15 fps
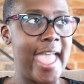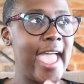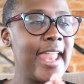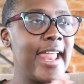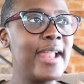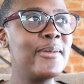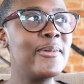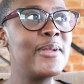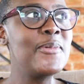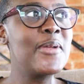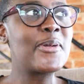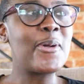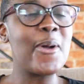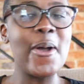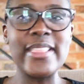And then
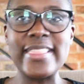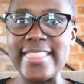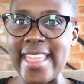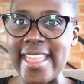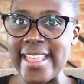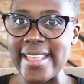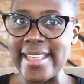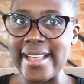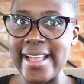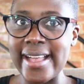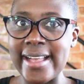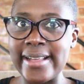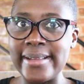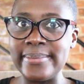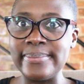when we got
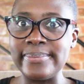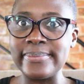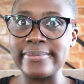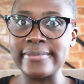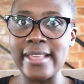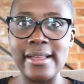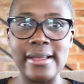there,